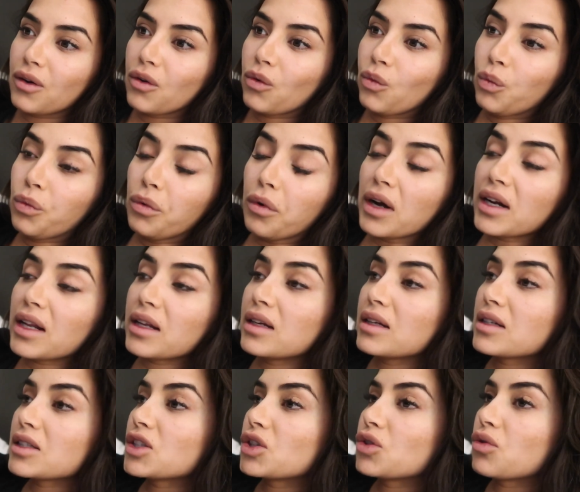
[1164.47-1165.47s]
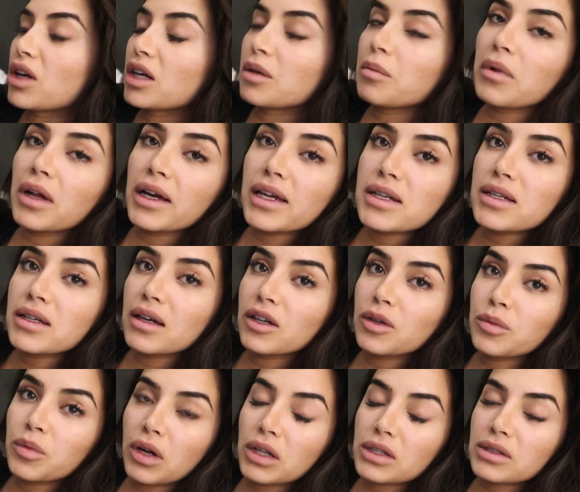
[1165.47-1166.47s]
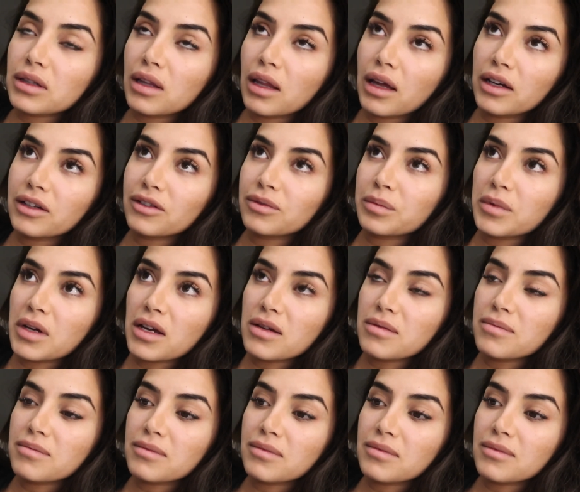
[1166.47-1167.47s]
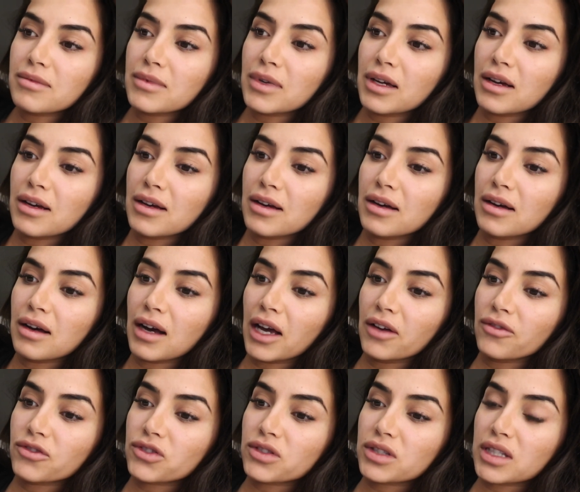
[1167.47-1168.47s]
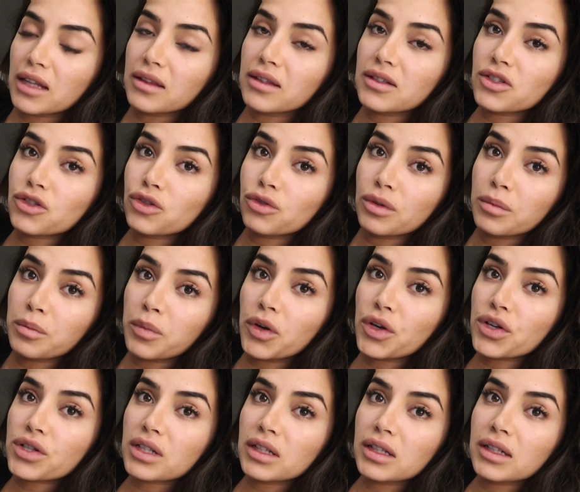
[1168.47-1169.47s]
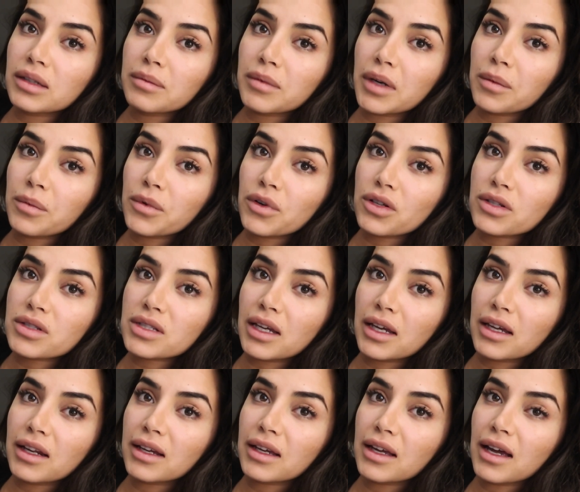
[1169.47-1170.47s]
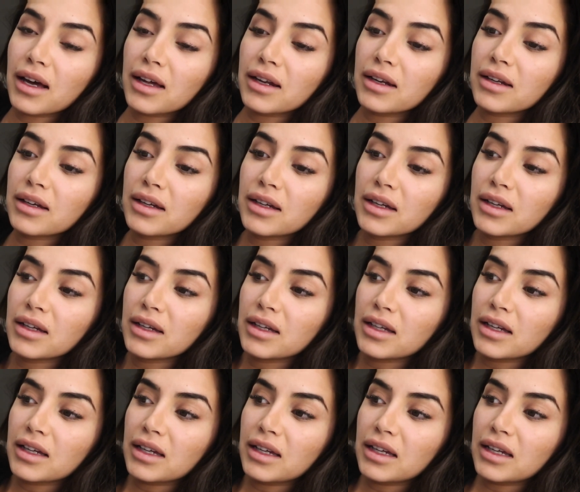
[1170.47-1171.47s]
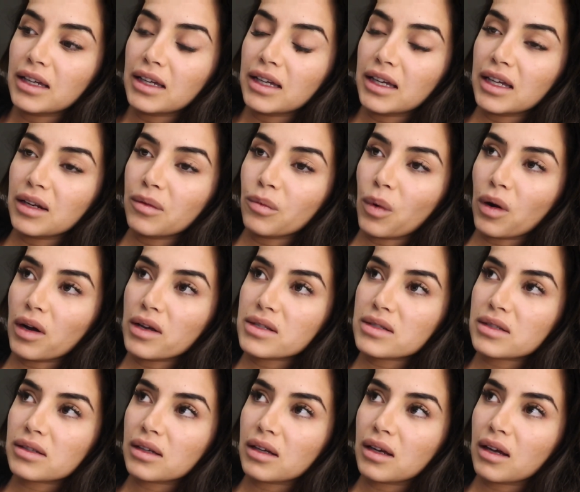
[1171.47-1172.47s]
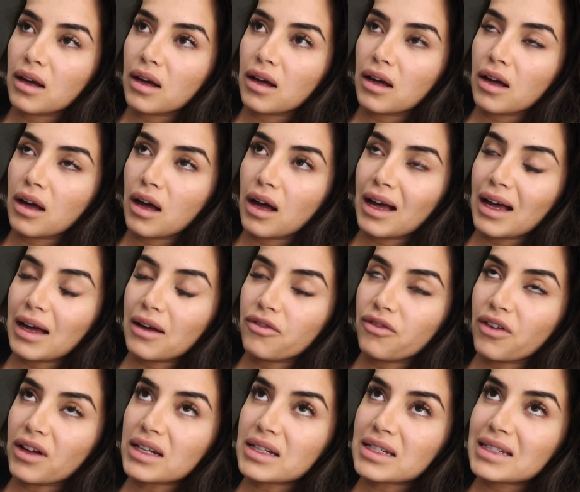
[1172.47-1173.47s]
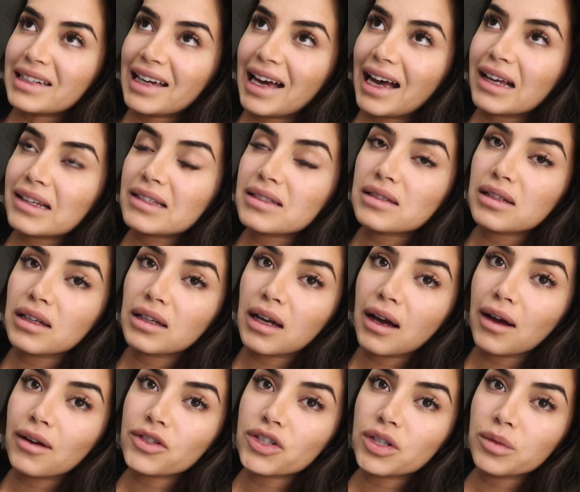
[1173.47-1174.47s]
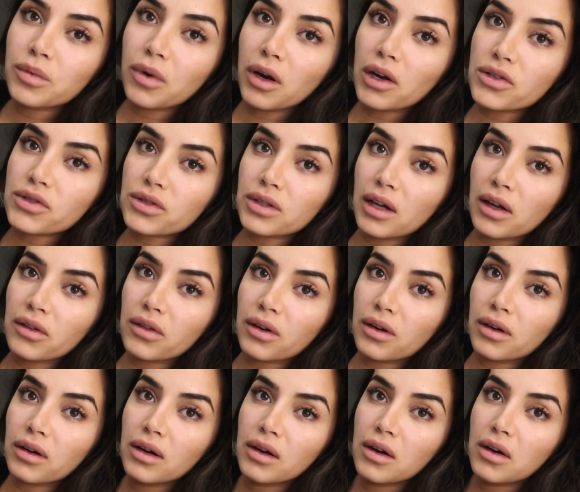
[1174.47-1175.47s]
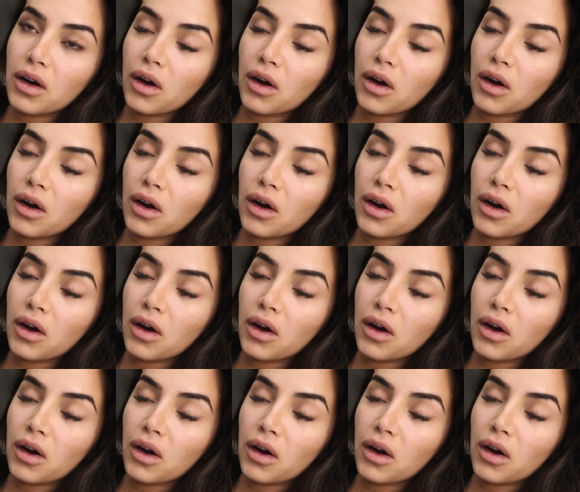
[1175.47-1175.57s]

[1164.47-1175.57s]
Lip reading: What an incredible idea you brought to life, babe. I've said this to you in person, but I'm going to say it again. It was fantastic how she brought together